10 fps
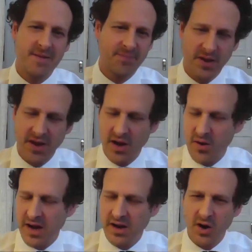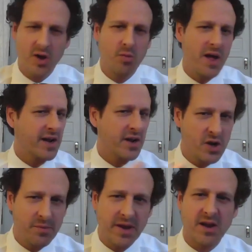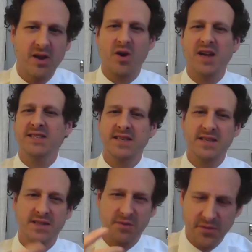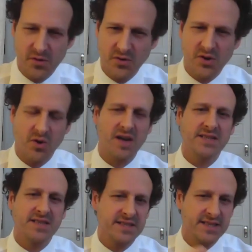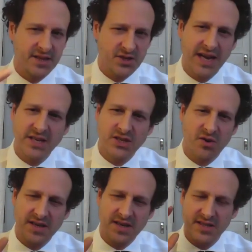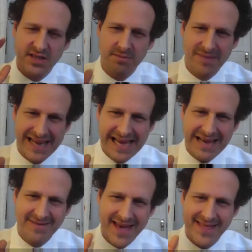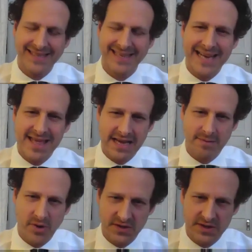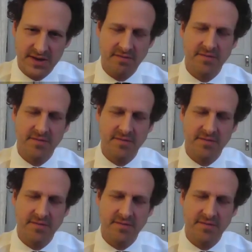a global economic crisis, a food crisis, an education crisis, to believe that there's anything positive.